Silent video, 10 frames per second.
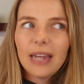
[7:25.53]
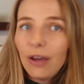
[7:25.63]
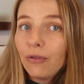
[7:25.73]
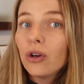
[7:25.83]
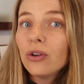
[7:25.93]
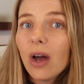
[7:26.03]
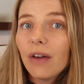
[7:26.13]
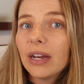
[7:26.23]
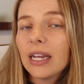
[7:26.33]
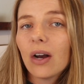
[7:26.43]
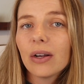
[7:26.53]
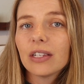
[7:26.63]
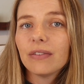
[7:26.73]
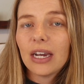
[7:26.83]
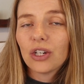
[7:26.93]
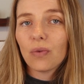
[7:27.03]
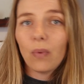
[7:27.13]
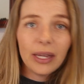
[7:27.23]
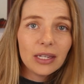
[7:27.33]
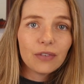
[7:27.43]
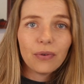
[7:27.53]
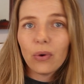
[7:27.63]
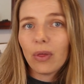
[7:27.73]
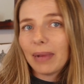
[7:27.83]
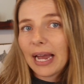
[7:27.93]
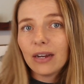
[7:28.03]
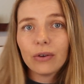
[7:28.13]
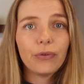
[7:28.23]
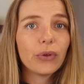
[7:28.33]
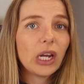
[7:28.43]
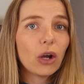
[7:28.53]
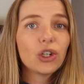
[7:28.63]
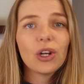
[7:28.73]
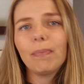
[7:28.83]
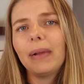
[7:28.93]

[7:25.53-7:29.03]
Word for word: If you know of any conservation wins for the planet or for the ocean,